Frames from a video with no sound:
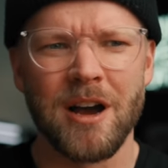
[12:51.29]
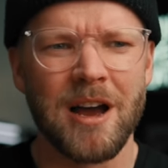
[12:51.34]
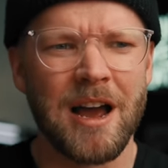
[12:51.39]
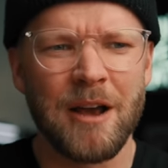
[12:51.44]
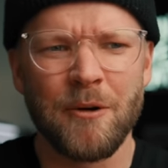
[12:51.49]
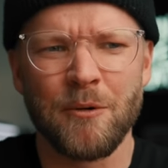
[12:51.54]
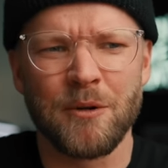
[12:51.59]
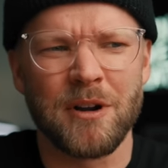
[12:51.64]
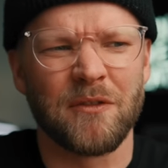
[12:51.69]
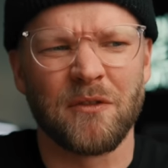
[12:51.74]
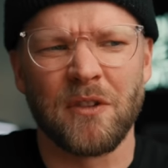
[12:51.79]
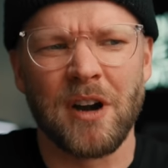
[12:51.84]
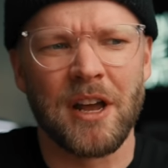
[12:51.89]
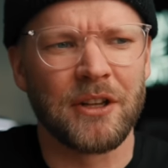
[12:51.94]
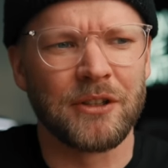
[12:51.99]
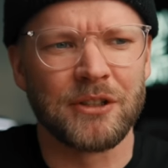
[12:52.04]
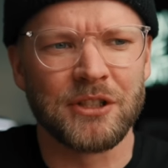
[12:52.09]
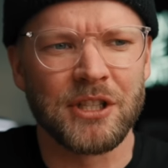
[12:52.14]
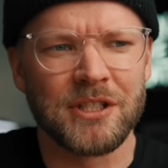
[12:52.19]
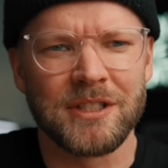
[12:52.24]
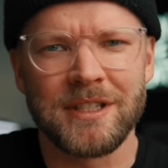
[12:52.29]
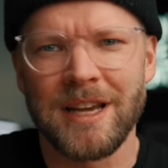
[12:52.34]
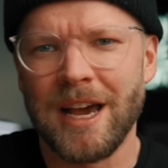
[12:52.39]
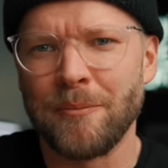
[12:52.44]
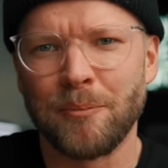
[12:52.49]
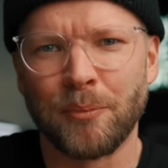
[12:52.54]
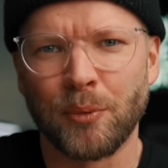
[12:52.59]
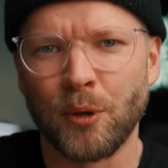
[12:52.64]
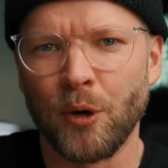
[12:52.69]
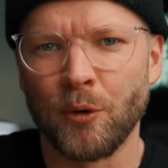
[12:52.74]
I would have rather just
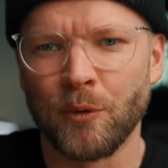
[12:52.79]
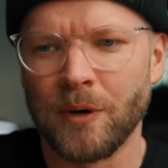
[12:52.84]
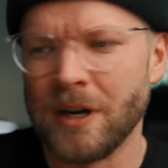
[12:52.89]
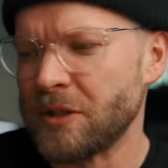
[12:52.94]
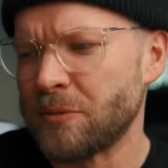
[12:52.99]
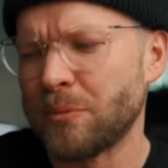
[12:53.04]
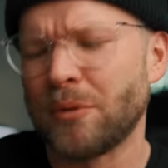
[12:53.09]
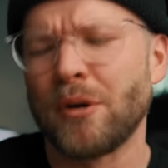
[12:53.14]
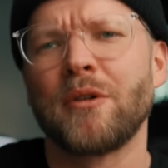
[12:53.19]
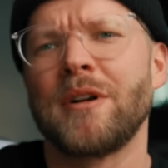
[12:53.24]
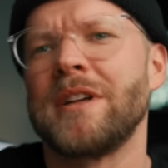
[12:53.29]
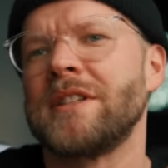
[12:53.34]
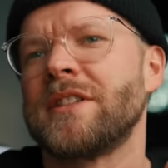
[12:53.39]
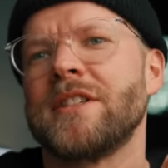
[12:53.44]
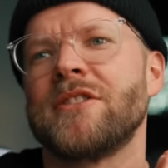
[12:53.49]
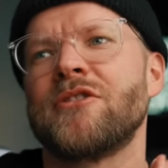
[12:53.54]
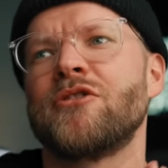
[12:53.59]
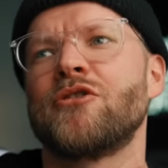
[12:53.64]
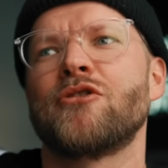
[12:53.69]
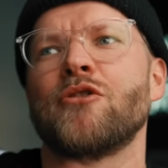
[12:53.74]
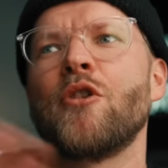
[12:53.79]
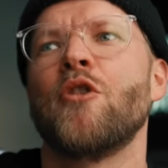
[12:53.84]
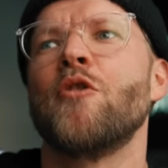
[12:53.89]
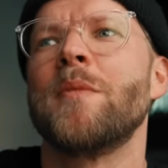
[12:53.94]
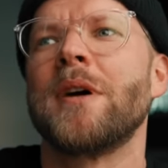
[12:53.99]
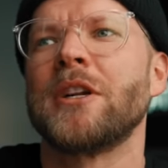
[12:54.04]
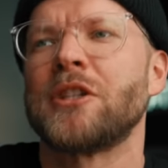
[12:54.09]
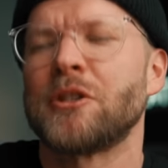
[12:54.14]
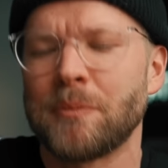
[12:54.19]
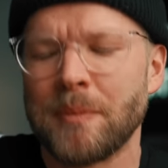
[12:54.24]
had ProRes. ProRes is so
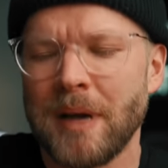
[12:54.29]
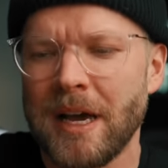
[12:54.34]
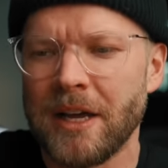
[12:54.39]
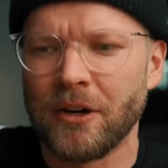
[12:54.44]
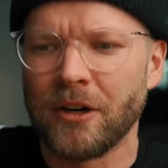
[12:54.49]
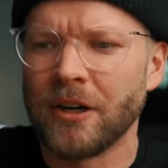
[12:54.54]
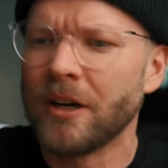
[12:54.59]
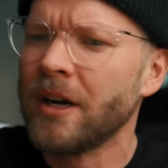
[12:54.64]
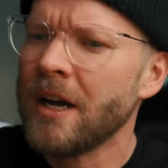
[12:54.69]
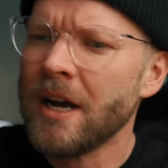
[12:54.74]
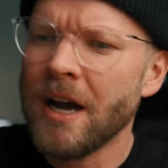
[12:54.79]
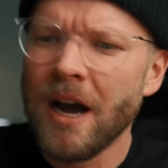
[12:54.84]
much better.